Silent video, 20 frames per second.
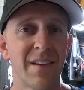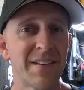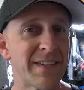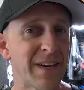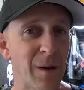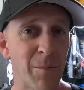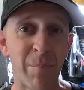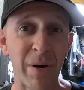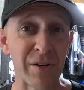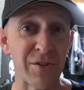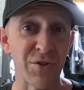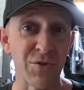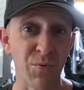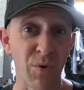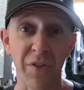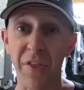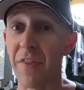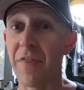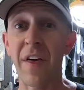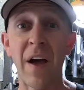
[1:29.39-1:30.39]
say a picture's
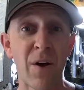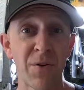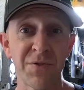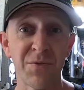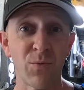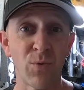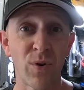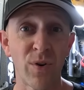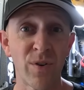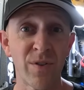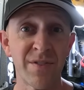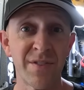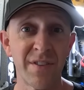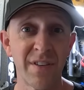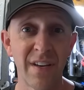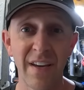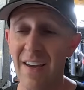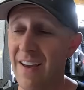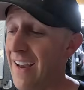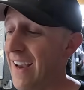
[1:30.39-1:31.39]
worth 1,000 words,
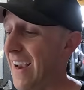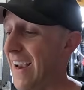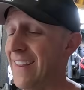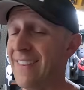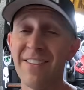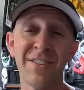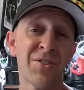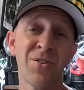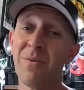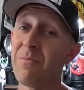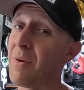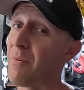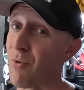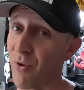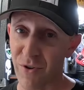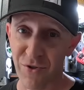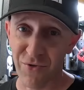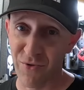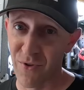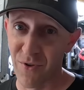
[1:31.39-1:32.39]
and this couldn't be
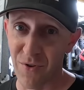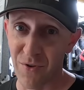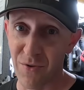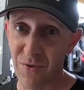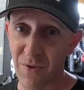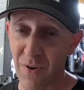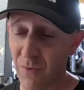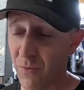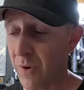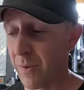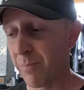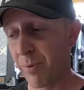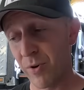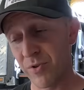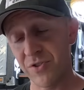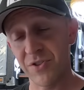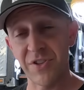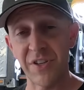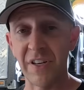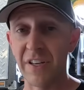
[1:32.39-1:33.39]
more true when
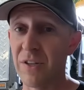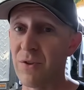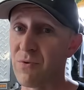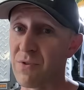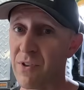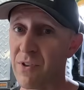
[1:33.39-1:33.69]
purchasing a used